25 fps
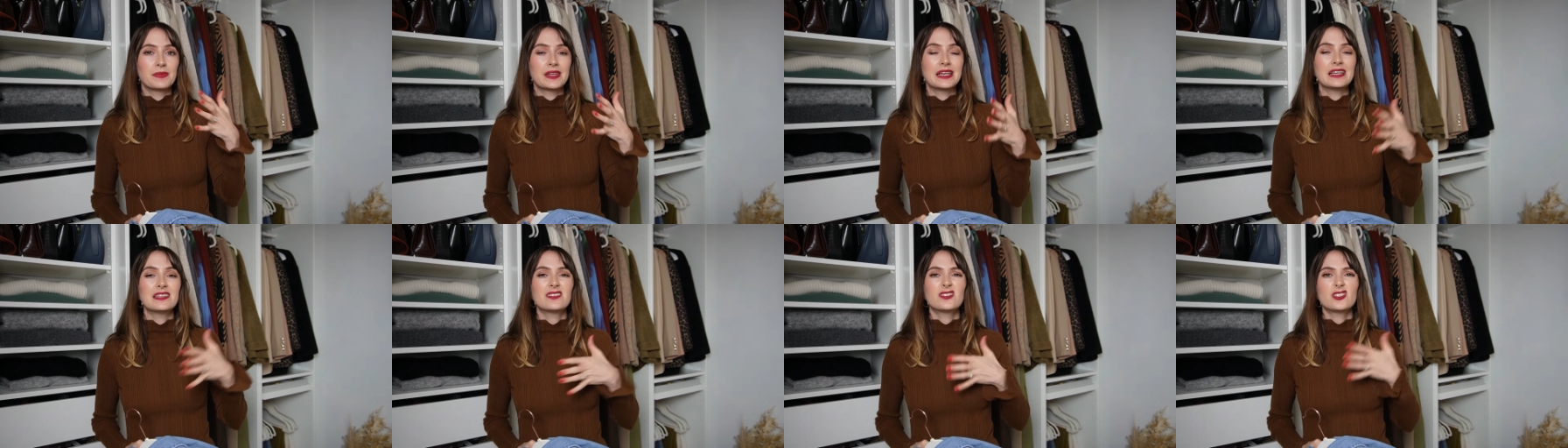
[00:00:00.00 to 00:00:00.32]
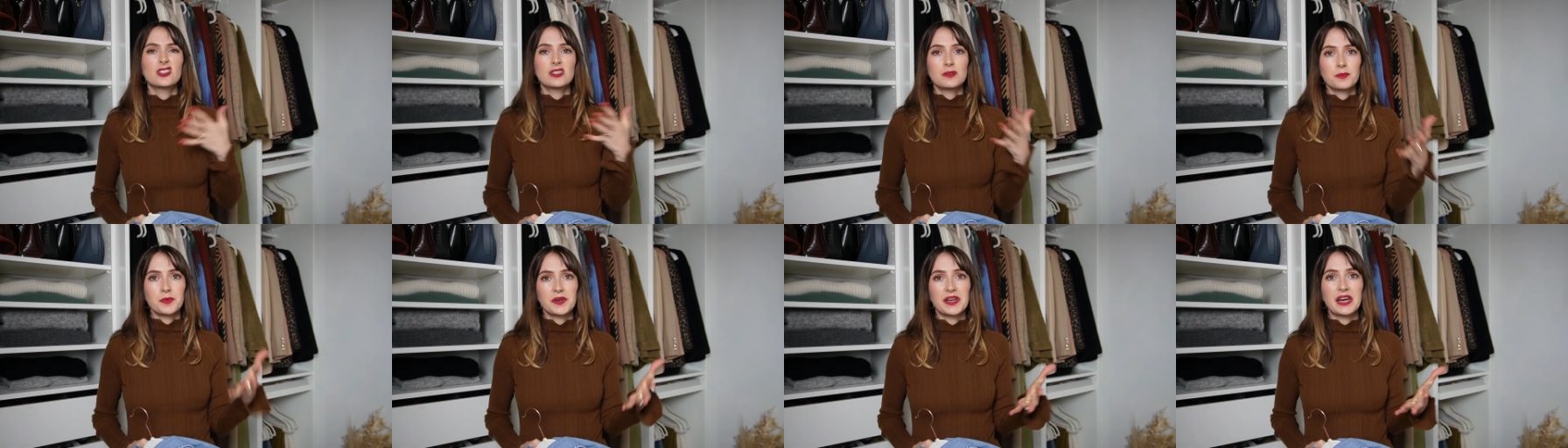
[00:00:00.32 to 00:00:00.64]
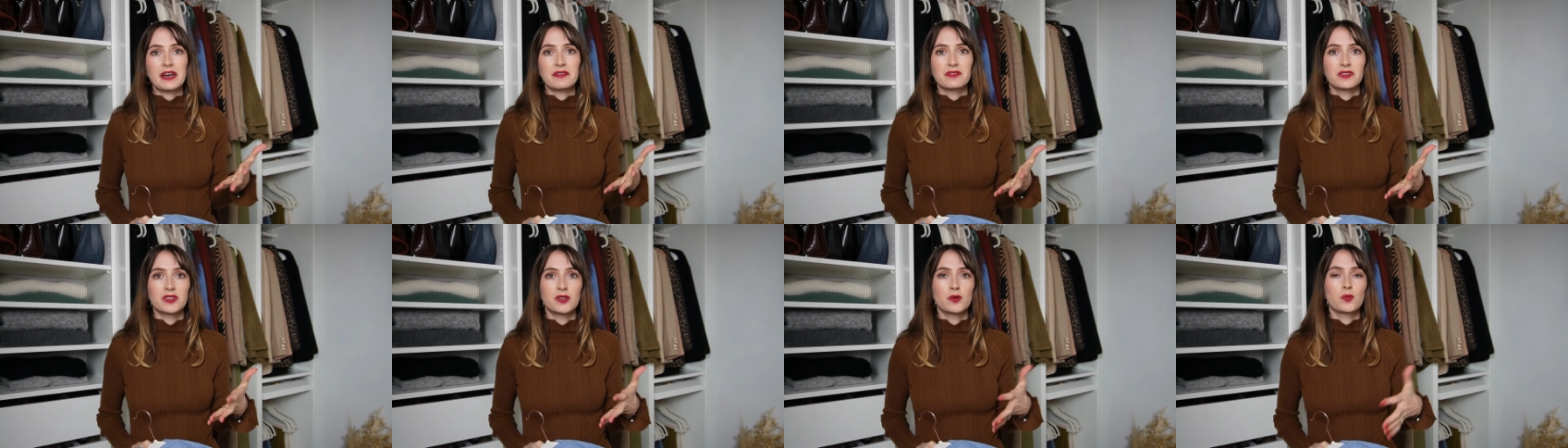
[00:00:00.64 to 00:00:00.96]
It's just about
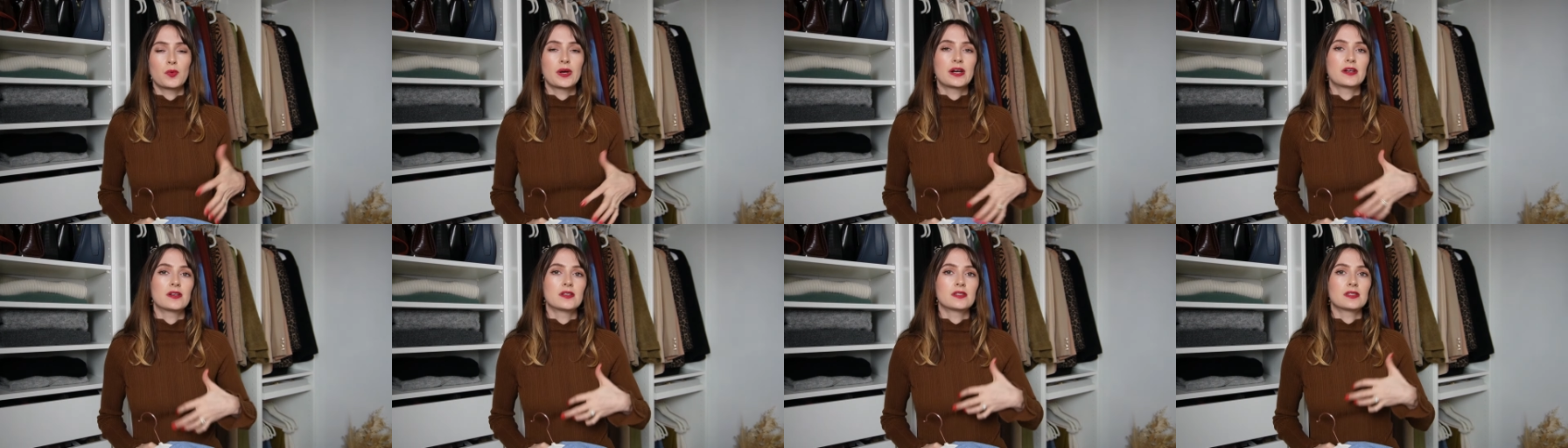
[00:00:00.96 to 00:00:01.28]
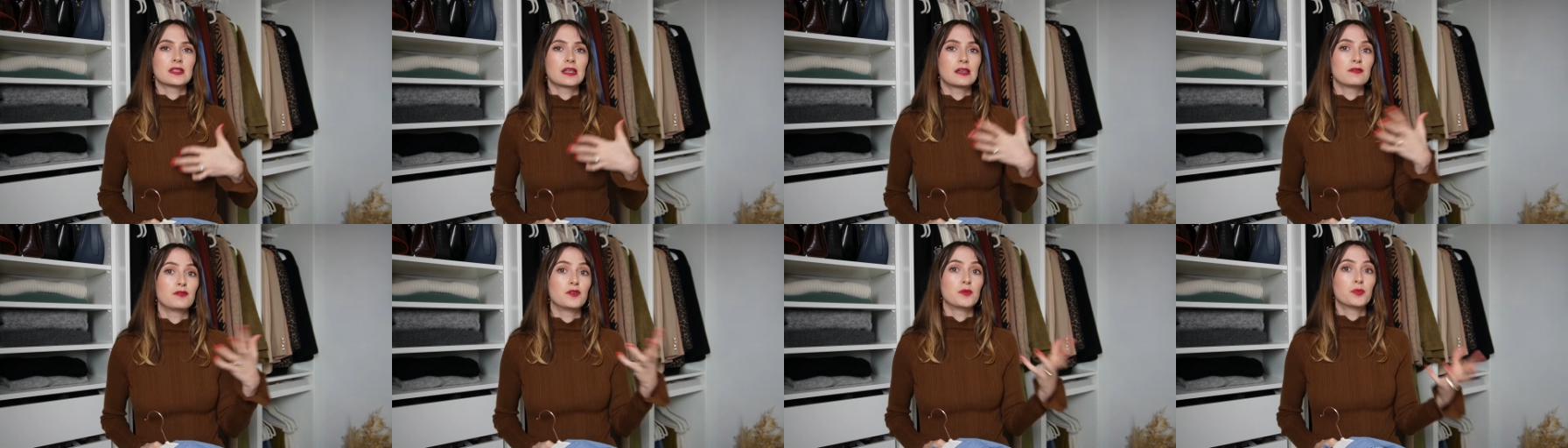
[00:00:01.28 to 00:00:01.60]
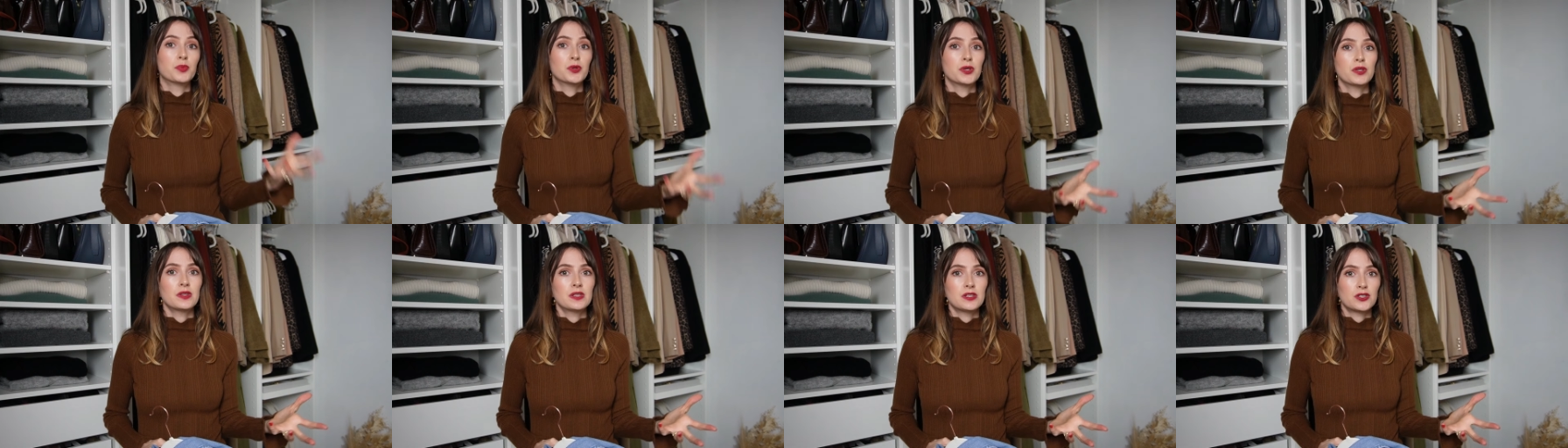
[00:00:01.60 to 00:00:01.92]
having the awareness that if you
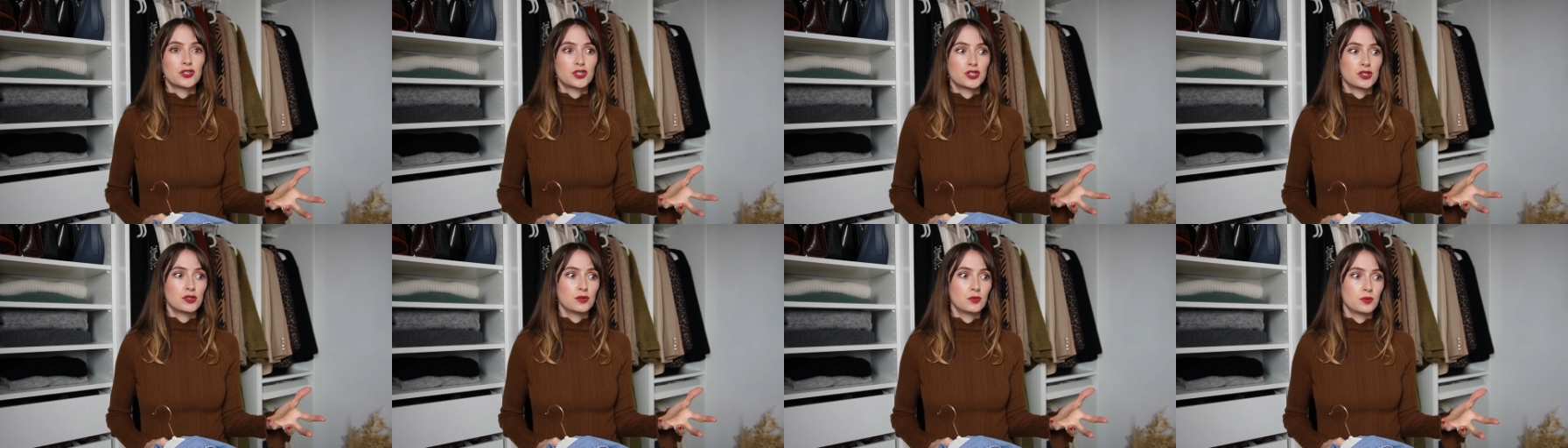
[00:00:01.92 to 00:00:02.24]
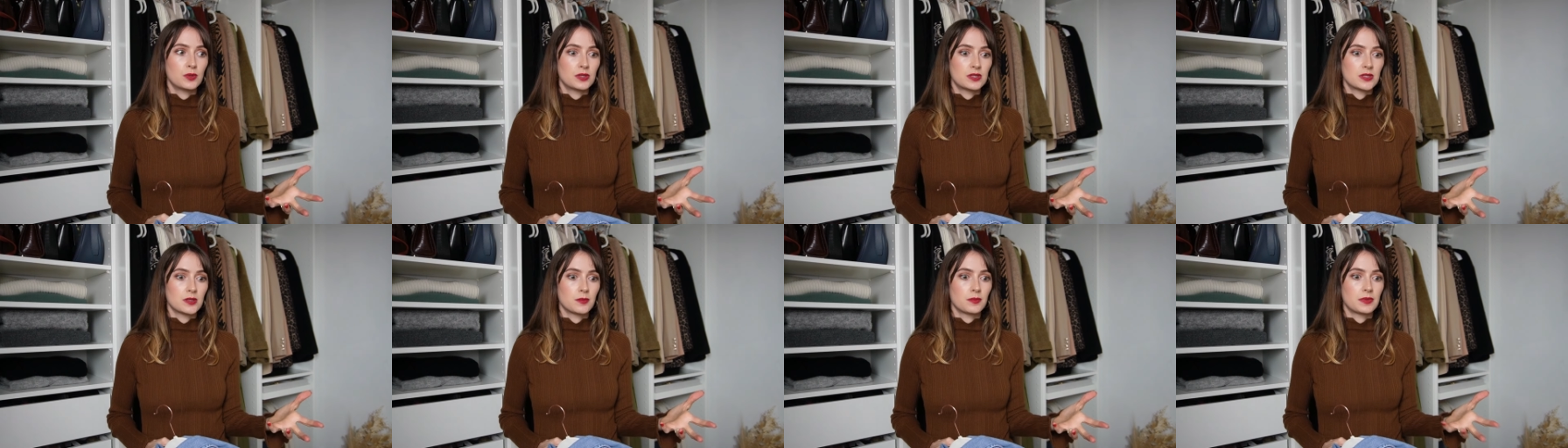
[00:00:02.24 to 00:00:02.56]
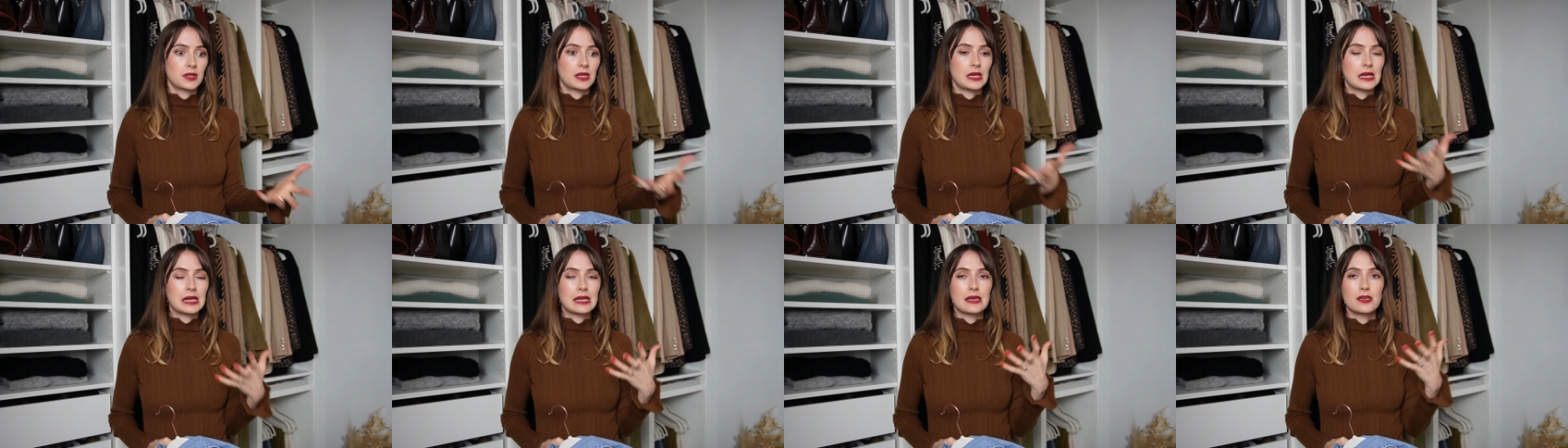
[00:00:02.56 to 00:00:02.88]
put this shoe with
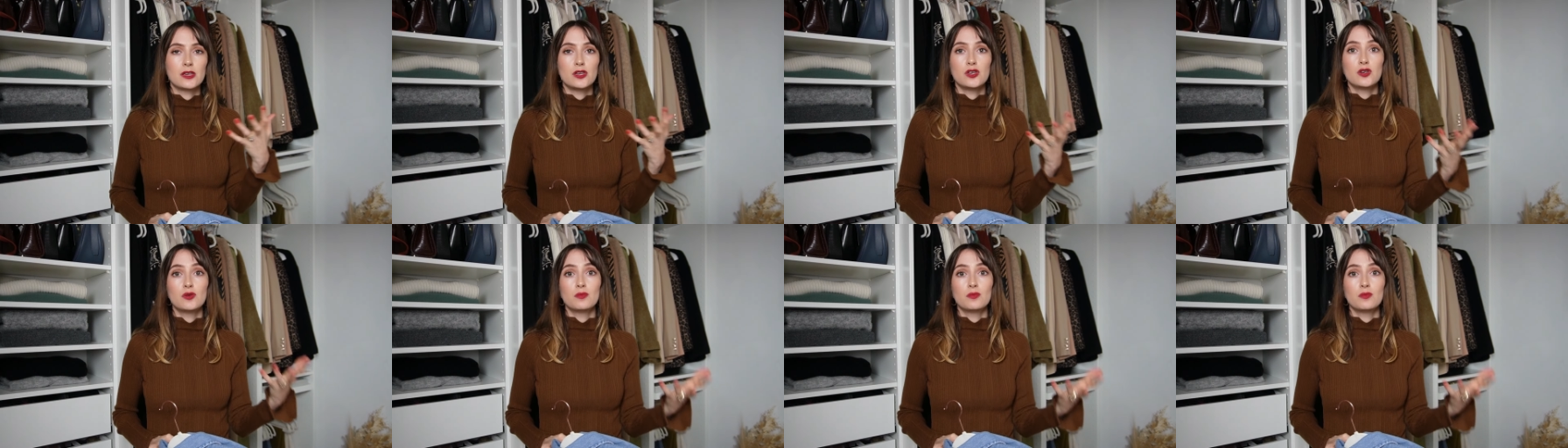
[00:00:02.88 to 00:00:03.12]
something,